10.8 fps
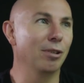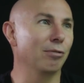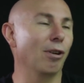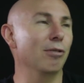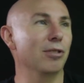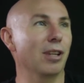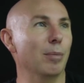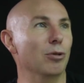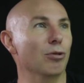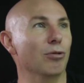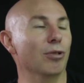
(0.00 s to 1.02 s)
Rose
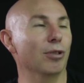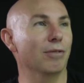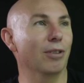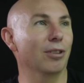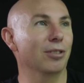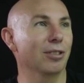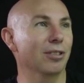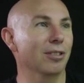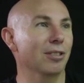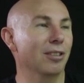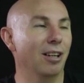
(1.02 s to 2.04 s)
Namajunas
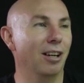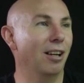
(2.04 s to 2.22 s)
versus